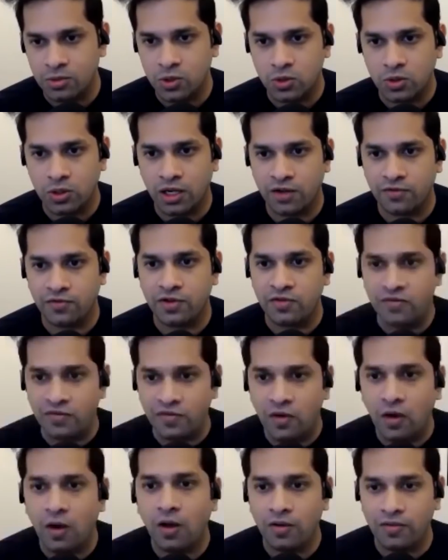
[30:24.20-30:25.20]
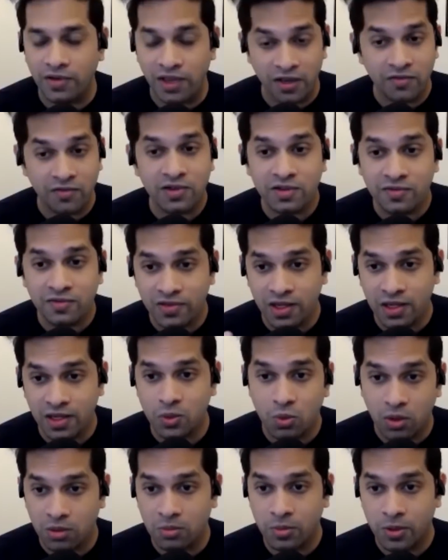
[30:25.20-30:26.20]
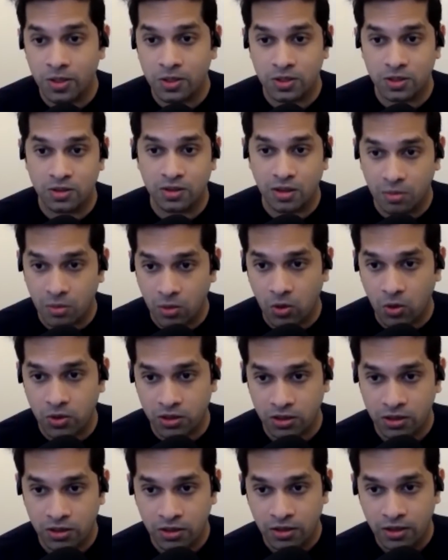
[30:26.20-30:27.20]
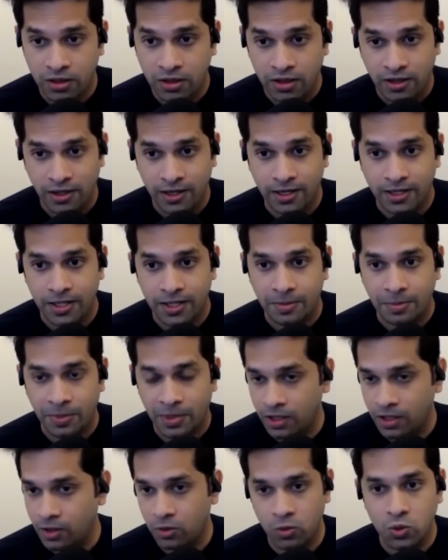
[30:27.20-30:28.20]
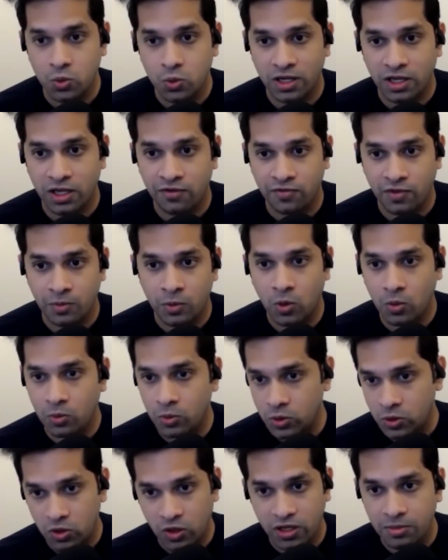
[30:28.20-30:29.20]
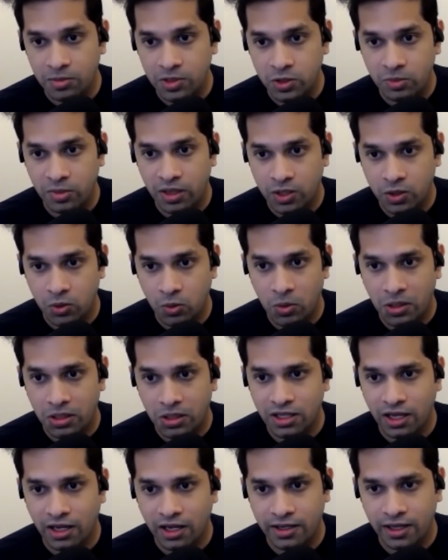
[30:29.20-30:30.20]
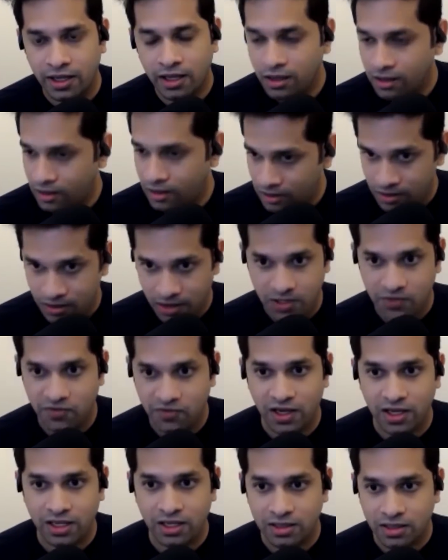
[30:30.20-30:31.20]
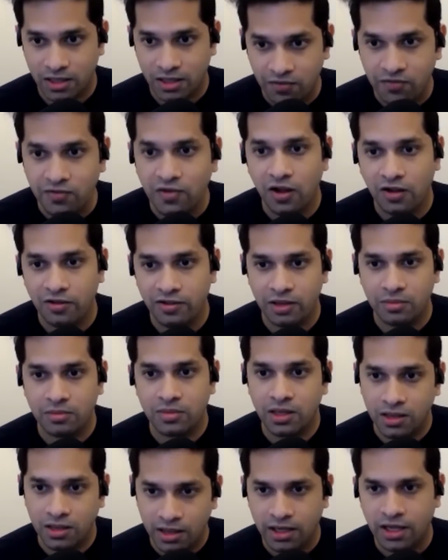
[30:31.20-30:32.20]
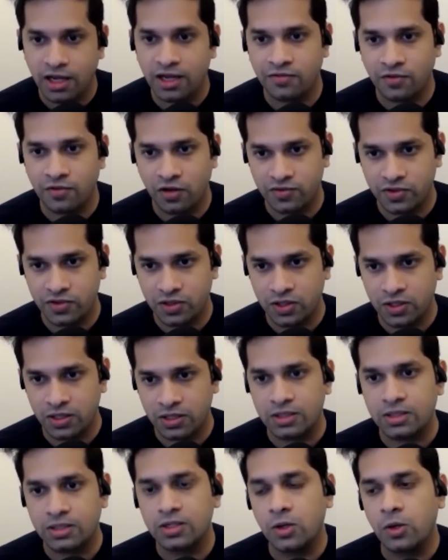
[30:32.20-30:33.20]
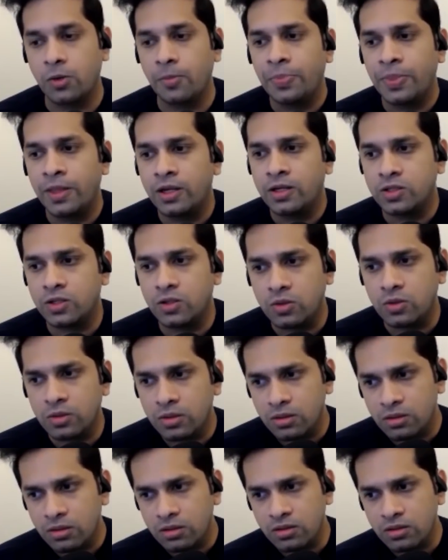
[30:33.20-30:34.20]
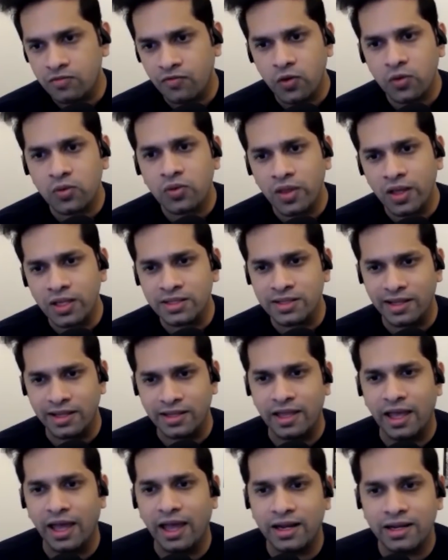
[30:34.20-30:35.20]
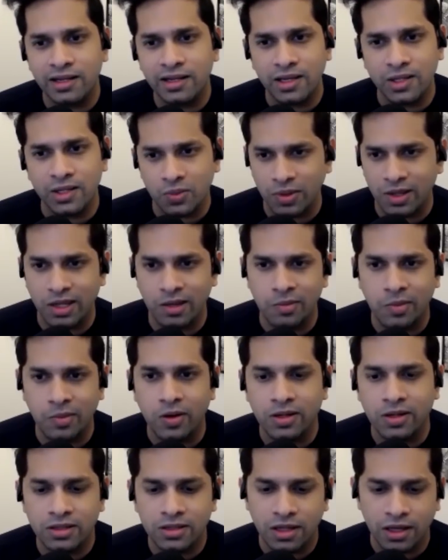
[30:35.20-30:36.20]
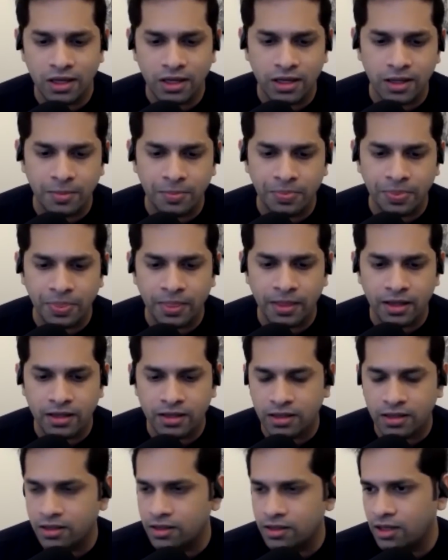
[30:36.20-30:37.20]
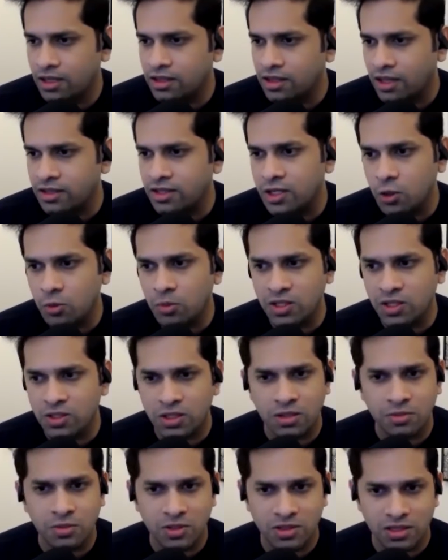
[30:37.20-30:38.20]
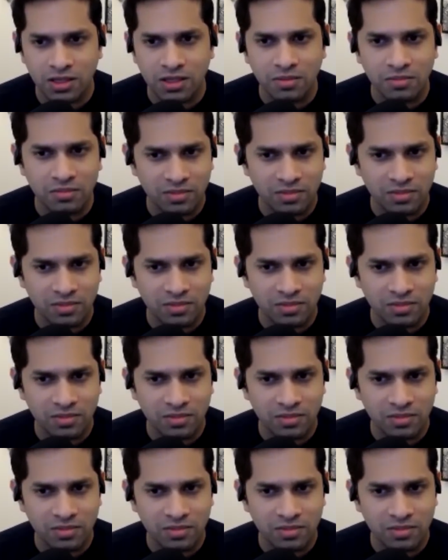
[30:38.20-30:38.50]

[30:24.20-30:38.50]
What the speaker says: to kind of involve, even if there's one person remote, who's working from home, who's not able to make to work that day, it's fine, involve them in that kind of conversation. So a few things like that is very important. I think you mentioned about the